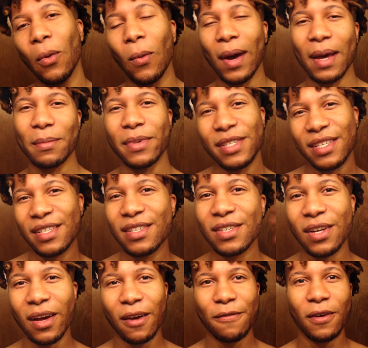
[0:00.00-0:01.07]
wet, but just, you
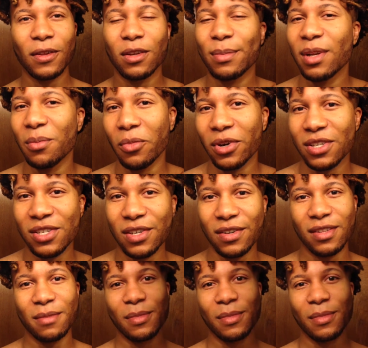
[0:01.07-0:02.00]
know, like I felt a little bit of moisture in the